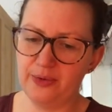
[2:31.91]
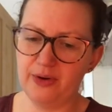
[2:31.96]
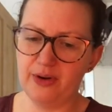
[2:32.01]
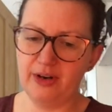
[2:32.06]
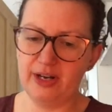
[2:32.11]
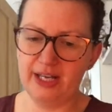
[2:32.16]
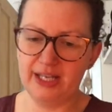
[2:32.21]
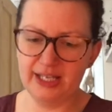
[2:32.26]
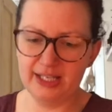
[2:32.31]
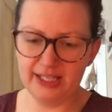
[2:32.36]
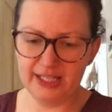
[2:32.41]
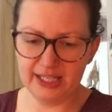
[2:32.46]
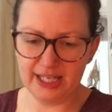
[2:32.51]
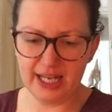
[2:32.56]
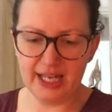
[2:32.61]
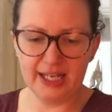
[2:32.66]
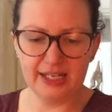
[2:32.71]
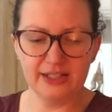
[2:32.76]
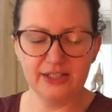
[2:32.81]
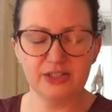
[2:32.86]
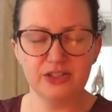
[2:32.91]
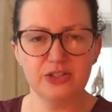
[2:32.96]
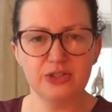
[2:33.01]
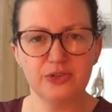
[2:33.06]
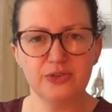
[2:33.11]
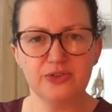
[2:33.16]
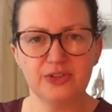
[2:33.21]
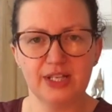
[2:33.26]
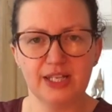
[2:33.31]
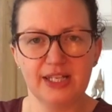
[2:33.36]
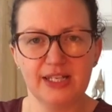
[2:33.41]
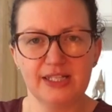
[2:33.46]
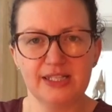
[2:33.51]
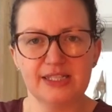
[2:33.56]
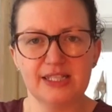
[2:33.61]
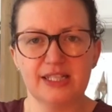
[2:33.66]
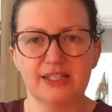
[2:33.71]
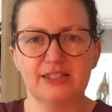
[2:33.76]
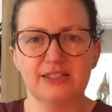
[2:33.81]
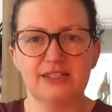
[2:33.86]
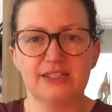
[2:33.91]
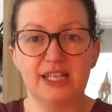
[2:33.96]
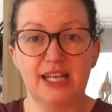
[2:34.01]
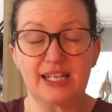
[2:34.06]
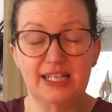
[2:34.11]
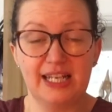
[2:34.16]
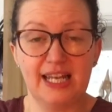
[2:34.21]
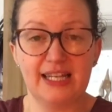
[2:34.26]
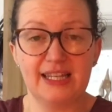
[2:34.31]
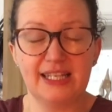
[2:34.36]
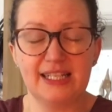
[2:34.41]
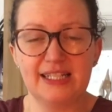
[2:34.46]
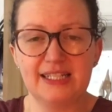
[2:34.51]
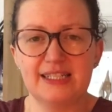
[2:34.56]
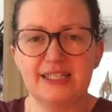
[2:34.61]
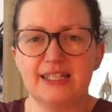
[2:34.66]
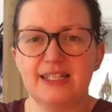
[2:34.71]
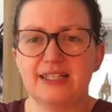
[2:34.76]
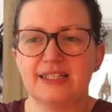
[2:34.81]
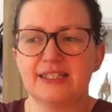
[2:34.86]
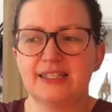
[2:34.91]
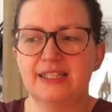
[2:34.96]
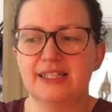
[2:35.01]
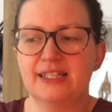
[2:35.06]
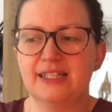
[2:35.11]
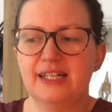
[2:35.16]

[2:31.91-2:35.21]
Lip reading: I can do things and get things done.